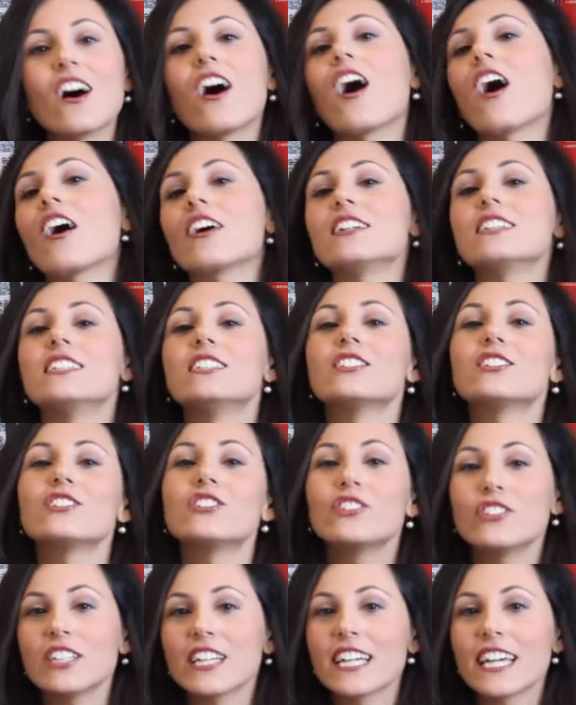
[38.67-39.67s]
are
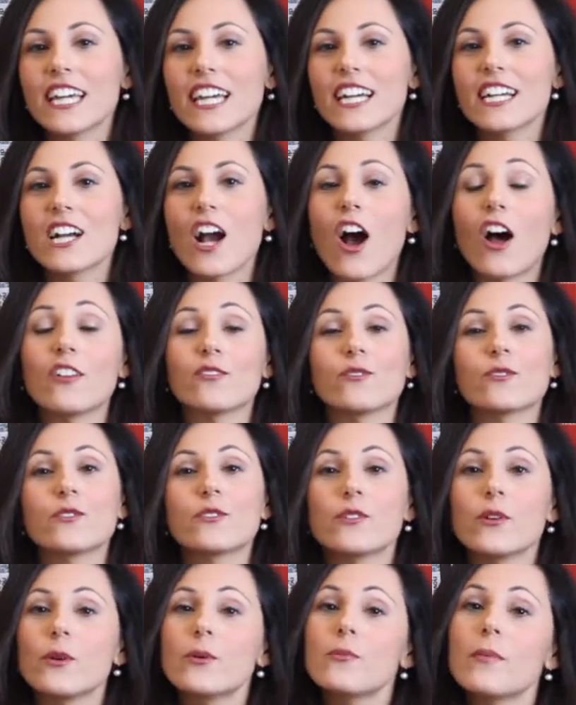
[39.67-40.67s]
intriguing on
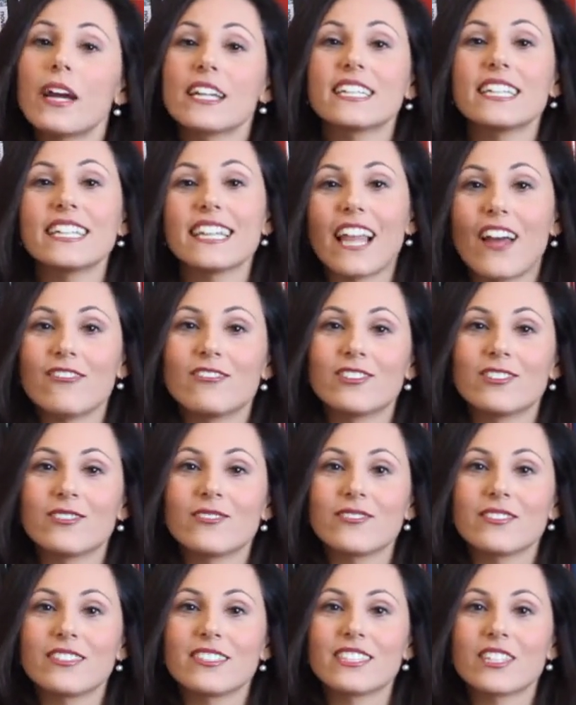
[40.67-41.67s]
so many
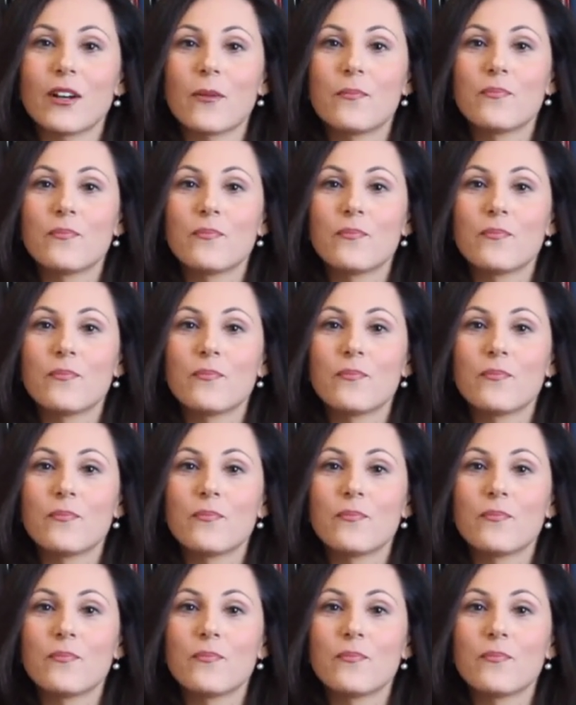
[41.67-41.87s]
levels.